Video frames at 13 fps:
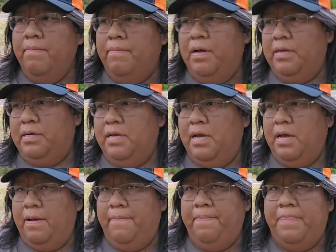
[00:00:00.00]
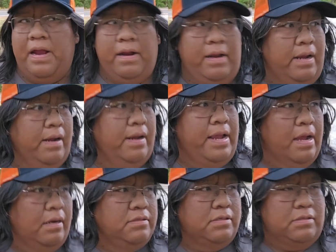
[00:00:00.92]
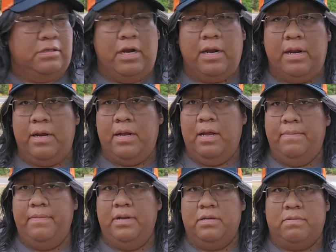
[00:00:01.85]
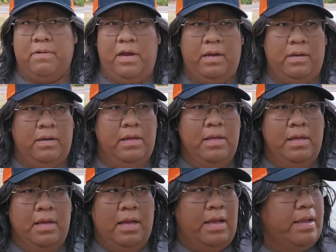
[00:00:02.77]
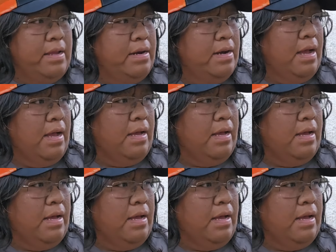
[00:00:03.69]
But they're here. He owns a trucking company as well, and